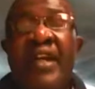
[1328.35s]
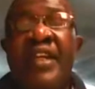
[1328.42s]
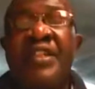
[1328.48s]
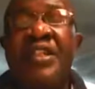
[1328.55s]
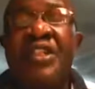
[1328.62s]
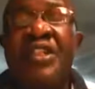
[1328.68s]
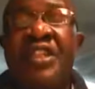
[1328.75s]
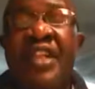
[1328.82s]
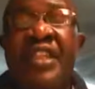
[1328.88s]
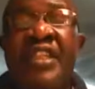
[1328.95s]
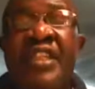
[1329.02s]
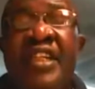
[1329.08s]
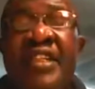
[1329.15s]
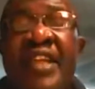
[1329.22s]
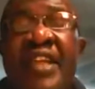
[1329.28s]
is
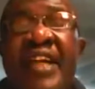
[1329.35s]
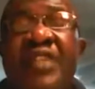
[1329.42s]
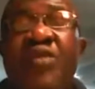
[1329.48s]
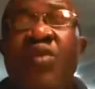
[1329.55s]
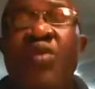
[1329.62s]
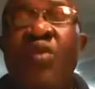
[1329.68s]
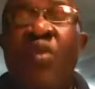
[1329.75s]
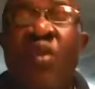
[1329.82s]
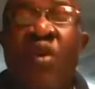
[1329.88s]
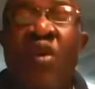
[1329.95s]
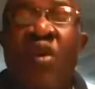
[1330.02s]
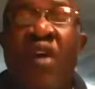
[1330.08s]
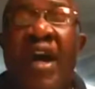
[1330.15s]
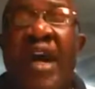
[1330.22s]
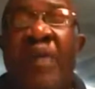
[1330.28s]
go out
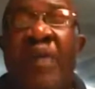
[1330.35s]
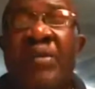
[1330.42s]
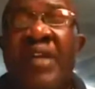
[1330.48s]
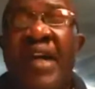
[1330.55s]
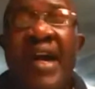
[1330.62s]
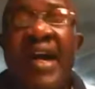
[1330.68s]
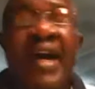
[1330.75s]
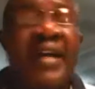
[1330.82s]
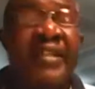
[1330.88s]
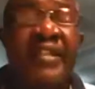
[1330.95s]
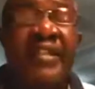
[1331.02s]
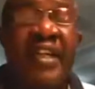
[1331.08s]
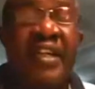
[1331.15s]
and take the crusade.